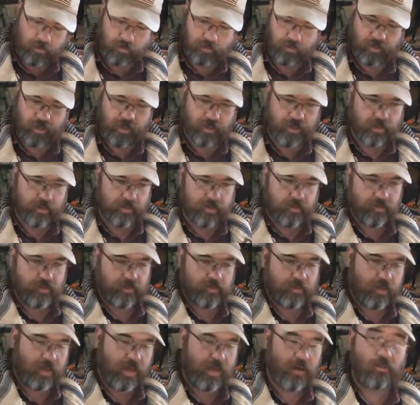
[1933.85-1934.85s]
But
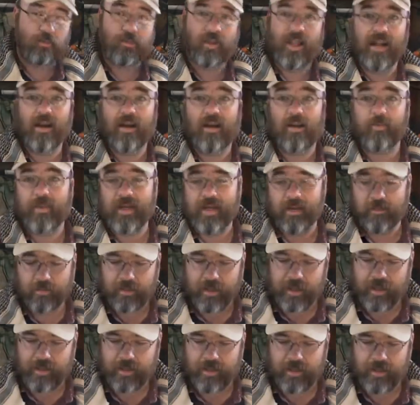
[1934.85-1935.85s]
I don't plan on being
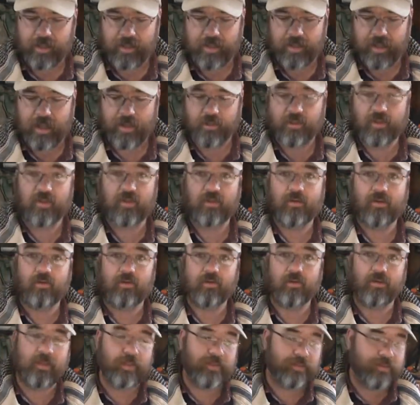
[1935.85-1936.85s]
bitten anytime soon.
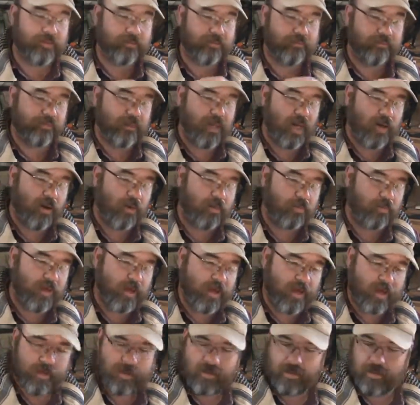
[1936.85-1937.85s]
At least I hope
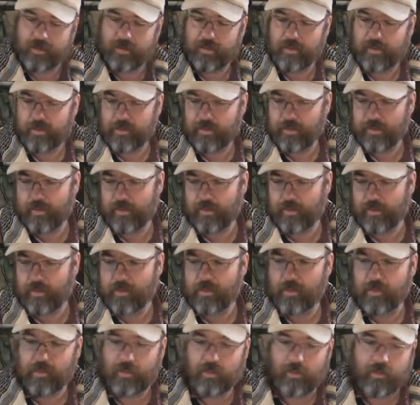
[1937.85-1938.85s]
not.
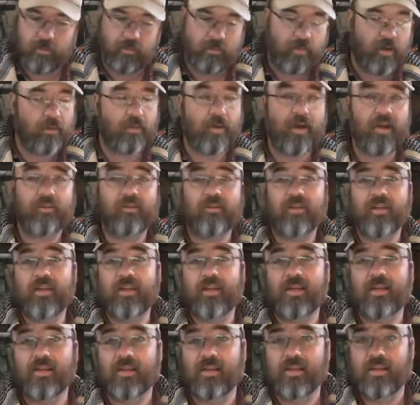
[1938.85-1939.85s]
Maybe I'll send
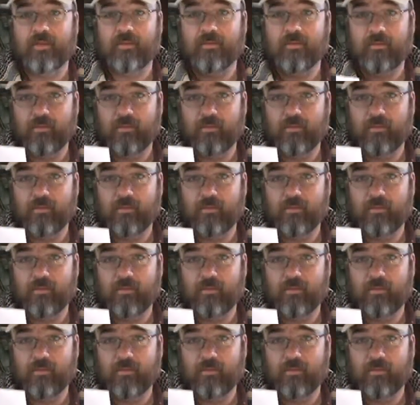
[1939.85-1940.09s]
it to